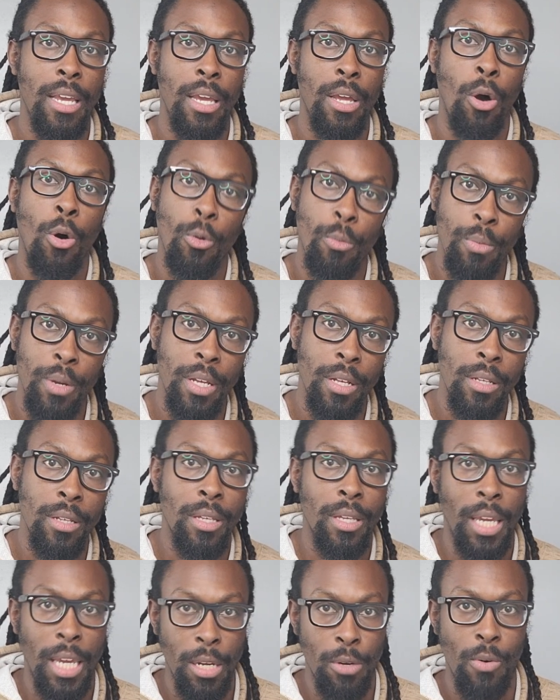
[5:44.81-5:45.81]
oatmeal,
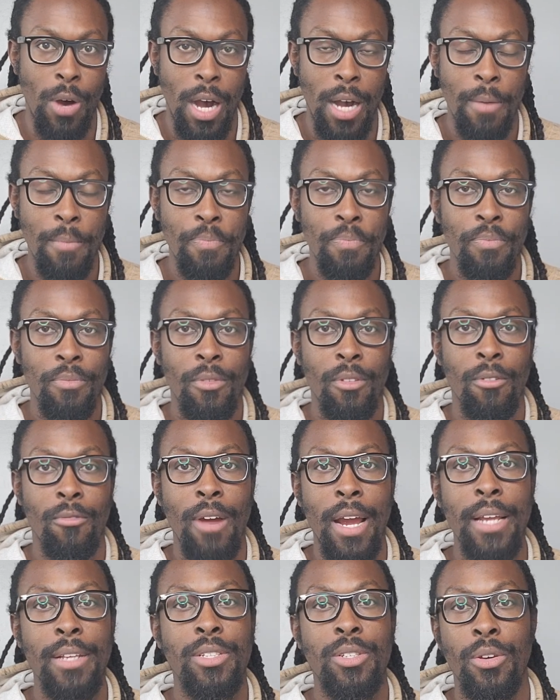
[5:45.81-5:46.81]
quinoa.
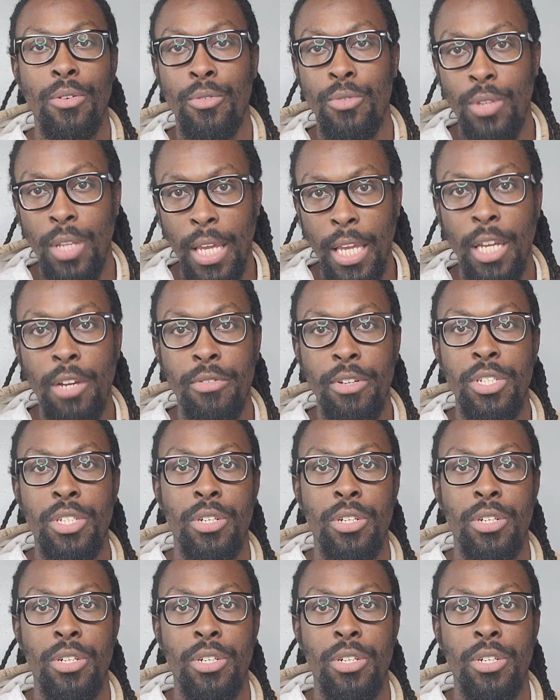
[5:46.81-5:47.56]
Right? So increase your